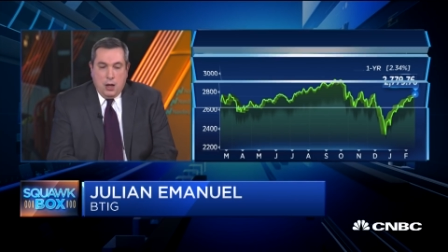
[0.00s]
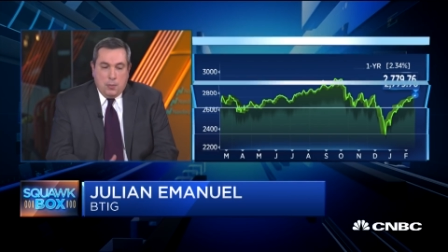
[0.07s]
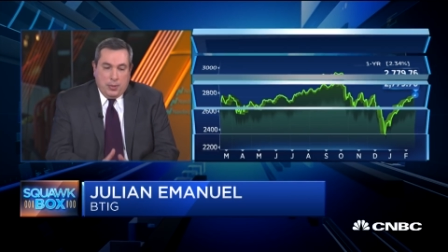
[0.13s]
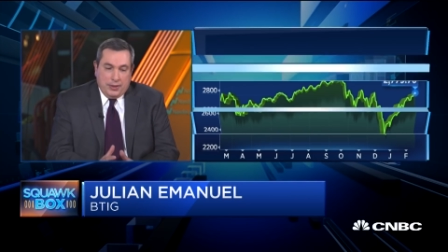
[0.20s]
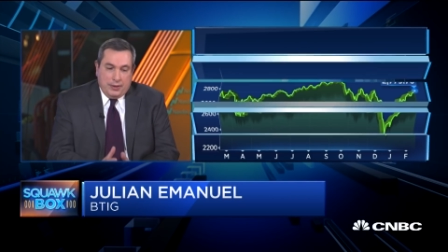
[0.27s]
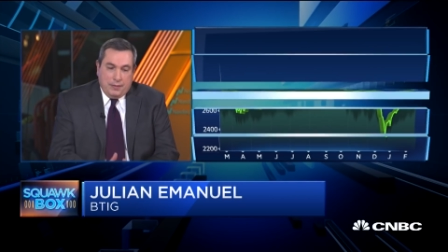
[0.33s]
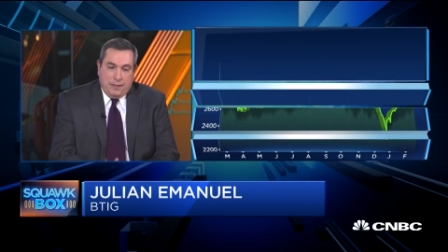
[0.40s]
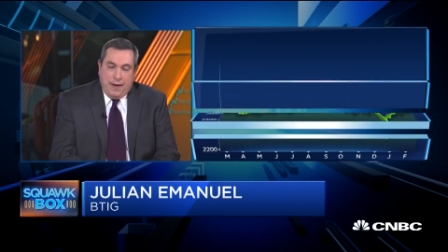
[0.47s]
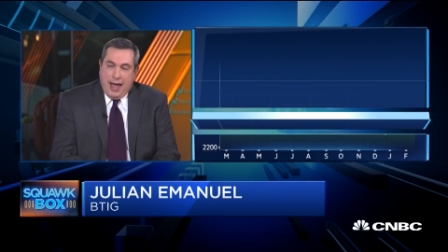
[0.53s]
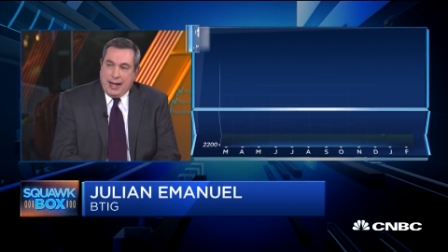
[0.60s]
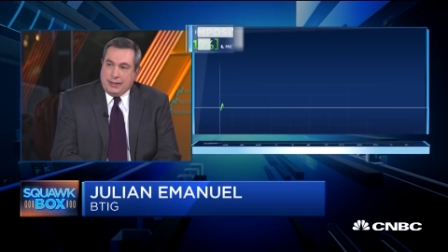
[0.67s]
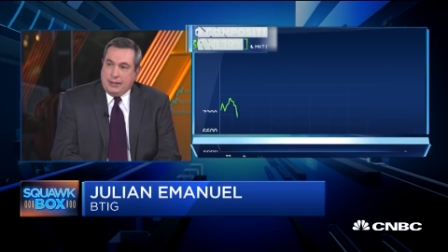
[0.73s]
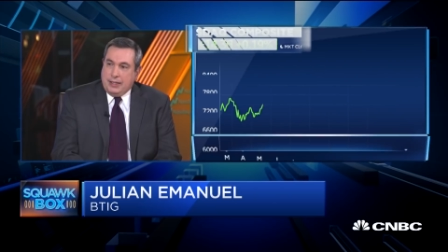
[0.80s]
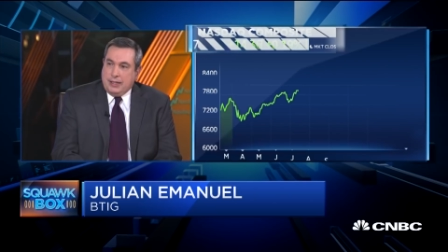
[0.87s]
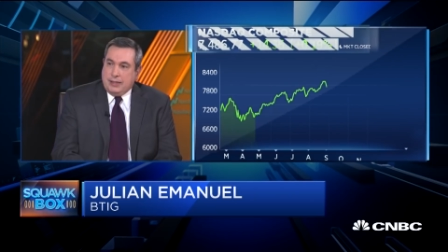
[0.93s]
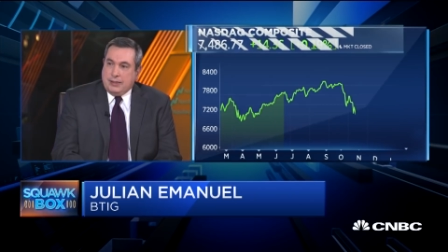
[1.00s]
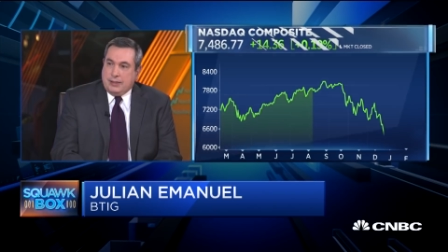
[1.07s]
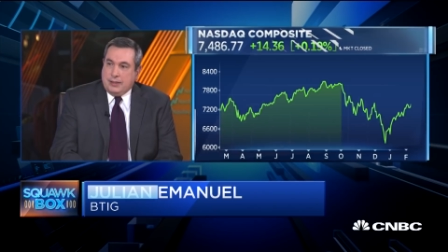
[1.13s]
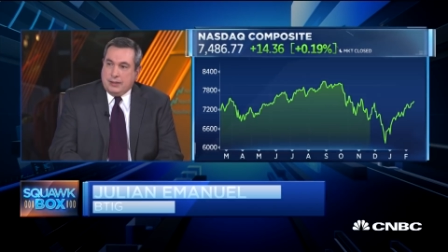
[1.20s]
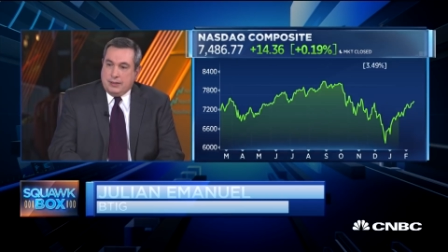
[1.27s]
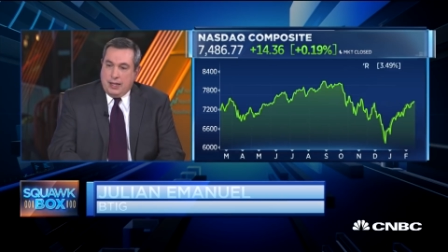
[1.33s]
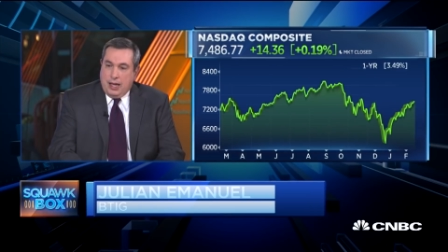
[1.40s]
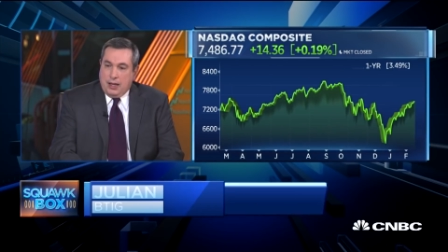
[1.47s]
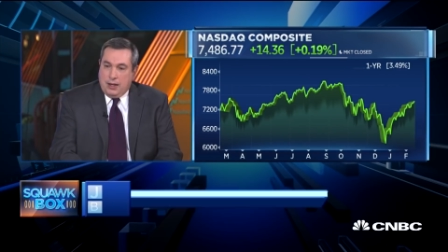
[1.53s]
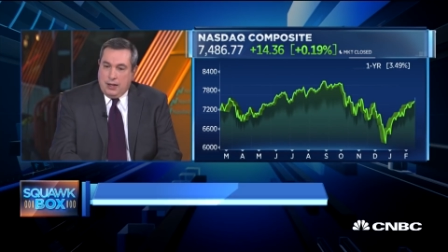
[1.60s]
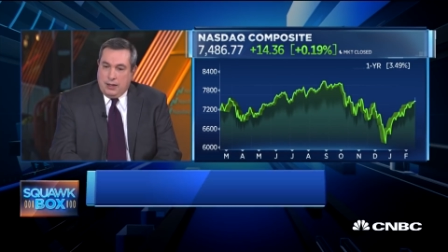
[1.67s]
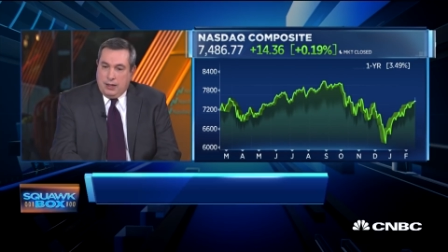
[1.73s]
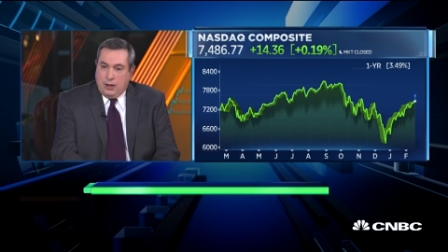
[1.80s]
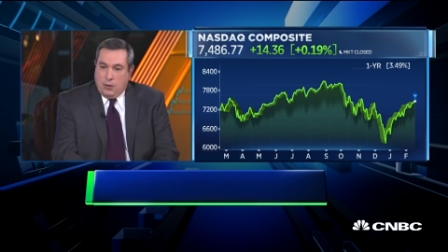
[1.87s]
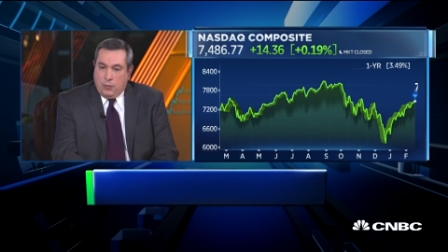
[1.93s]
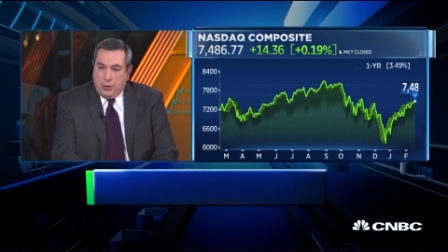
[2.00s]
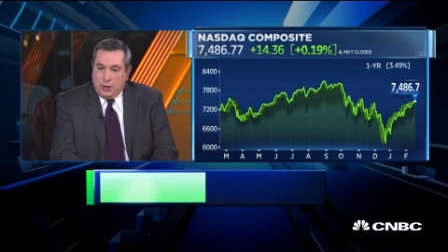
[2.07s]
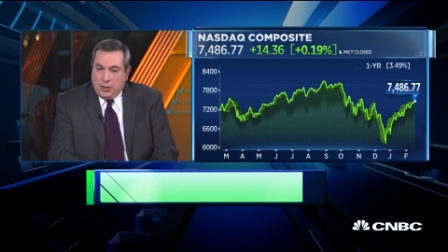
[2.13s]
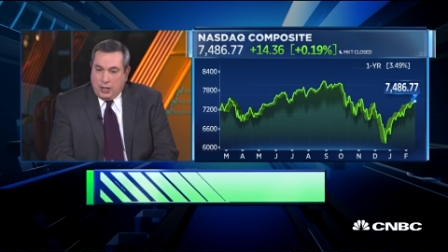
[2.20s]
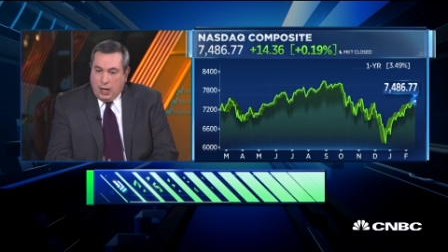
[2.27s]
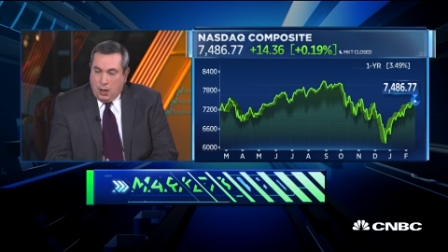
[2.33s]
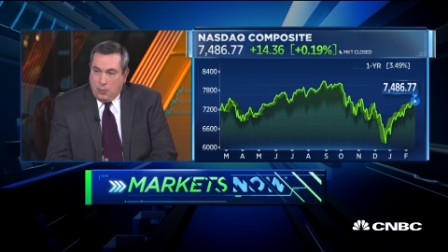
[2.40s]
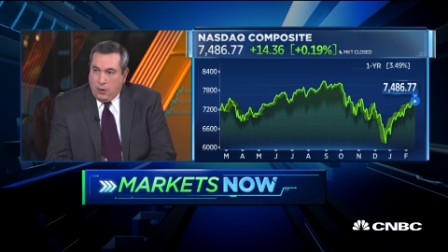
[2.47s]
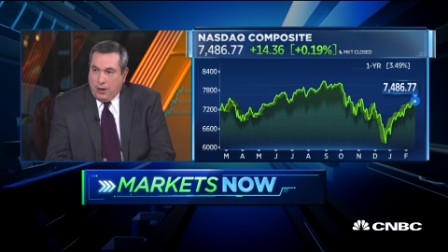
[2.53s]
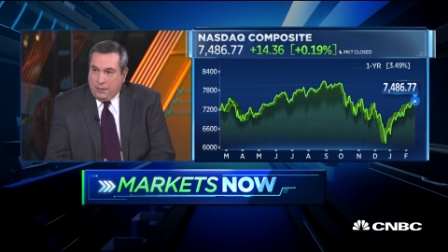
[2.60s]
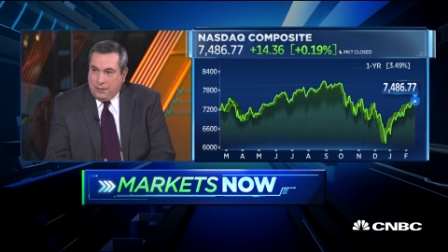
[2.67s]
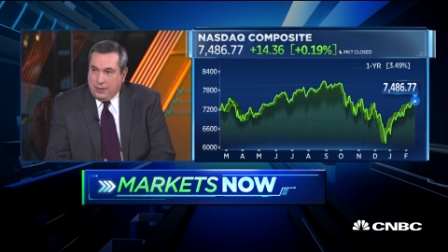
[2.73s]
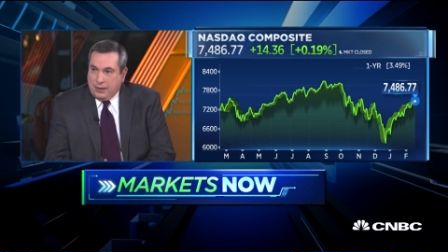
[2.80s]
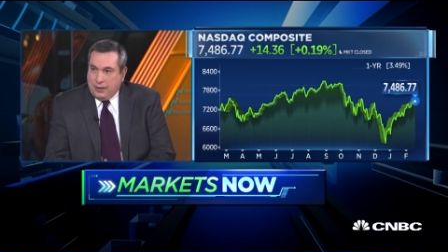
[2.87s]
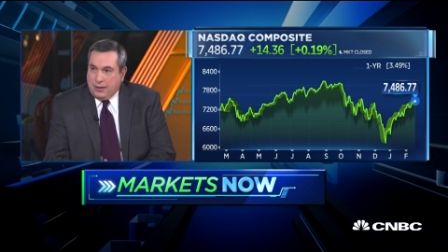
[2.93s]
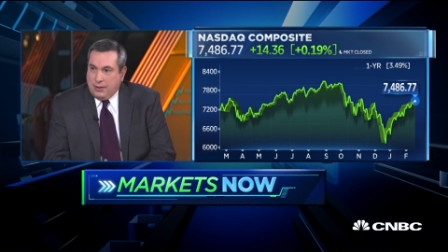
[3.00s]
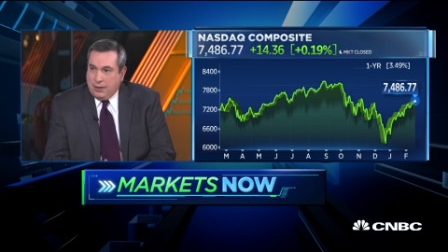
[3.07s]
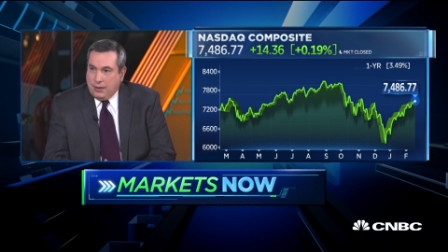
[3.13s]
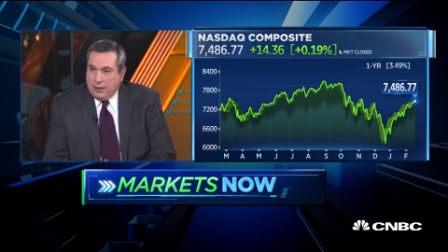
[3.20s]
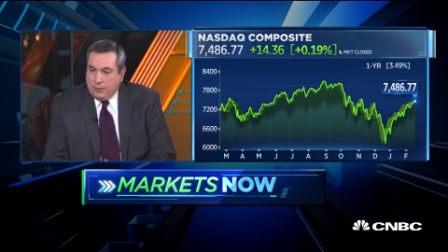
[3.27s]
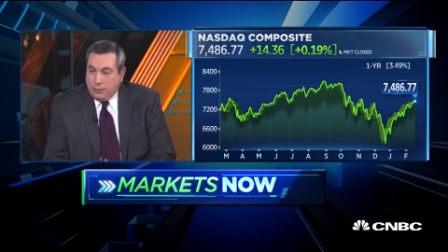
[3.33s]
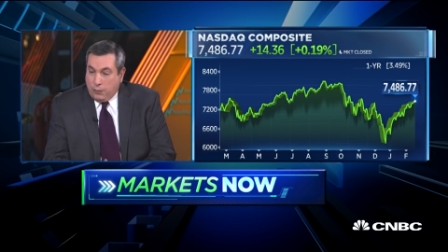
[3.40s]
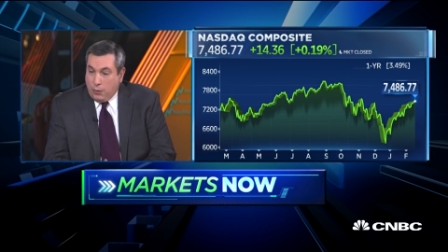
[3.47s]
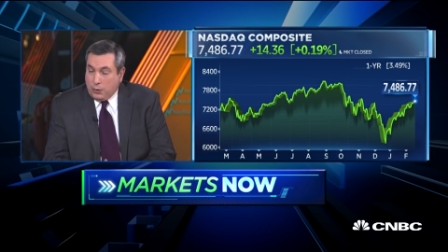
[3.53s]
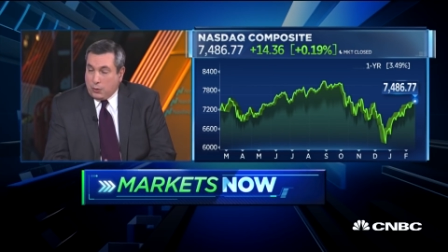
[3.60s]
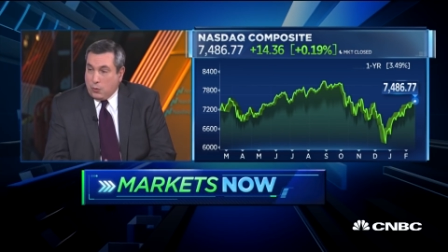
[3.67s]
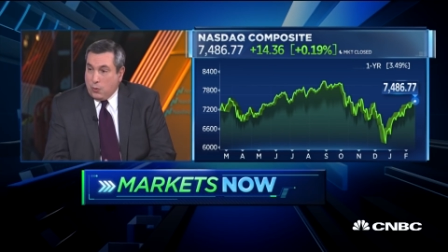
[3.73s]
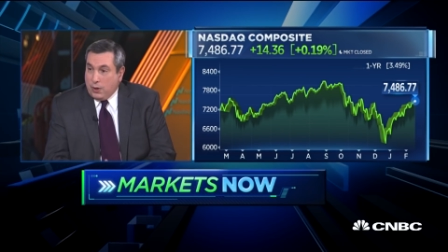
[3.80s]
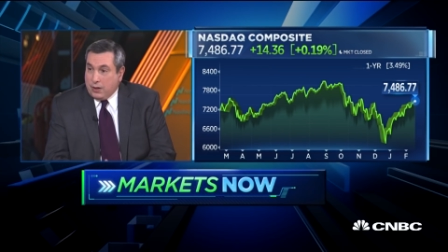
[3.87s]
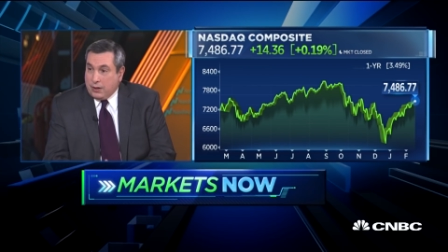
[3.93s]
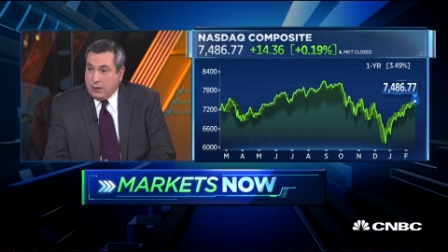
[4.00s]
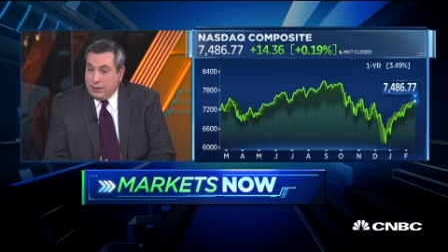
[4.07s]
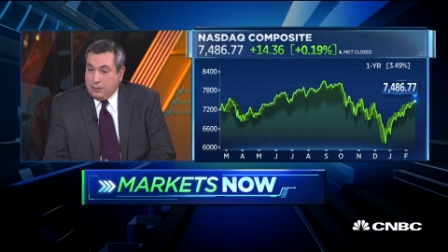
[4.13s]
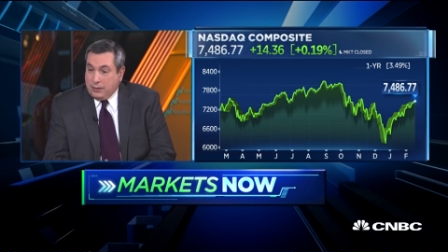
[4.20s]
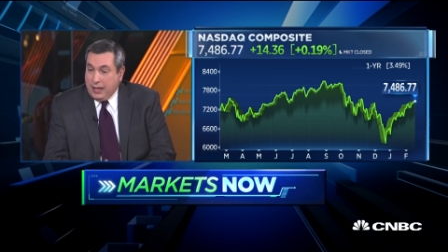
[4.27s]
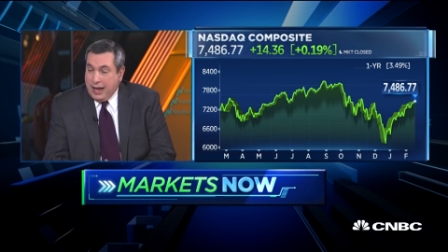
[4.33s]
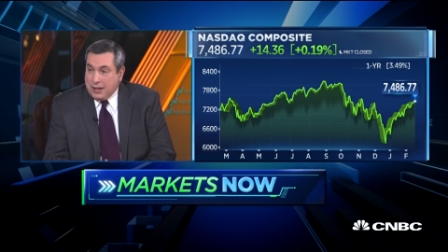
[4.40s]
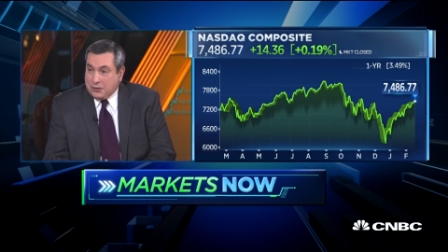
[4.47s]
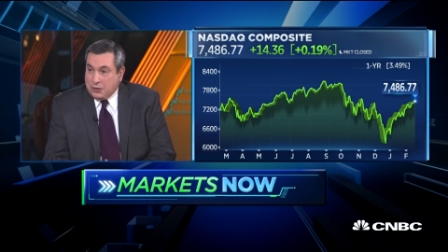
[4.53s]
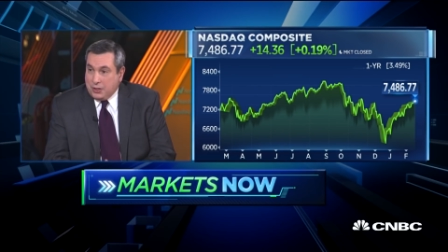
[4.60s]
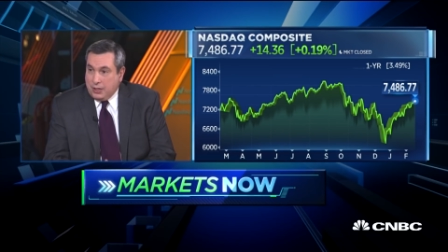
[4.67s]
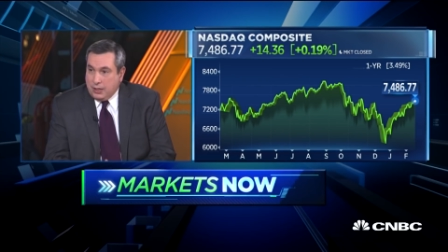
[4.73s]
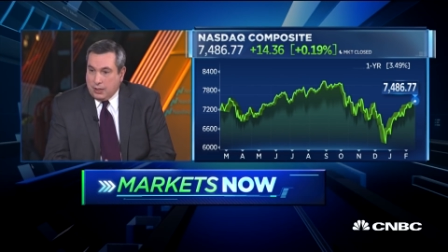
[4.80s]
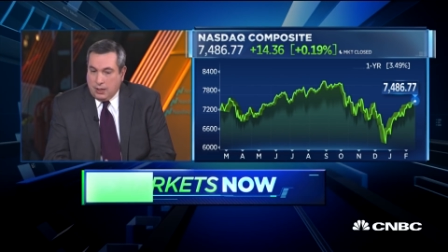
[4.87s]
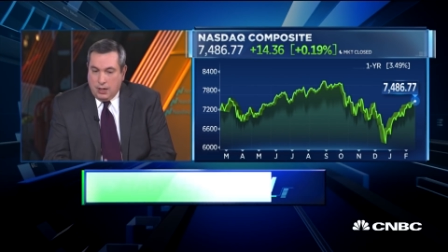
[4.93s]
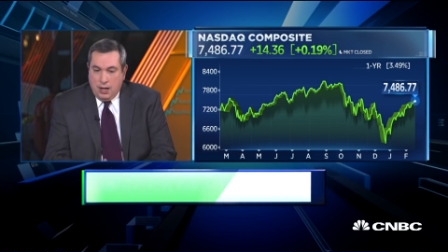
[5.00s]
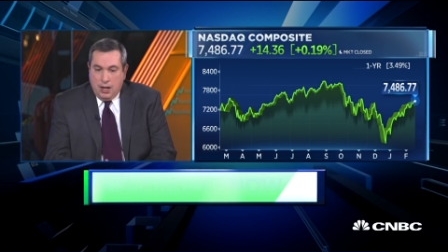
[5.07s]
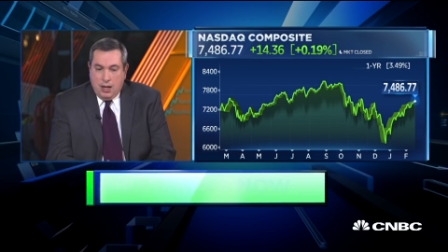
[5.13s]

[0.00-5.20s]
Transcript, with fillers: but the fact is, is that you know when you come off the, the fourth quarter of last year,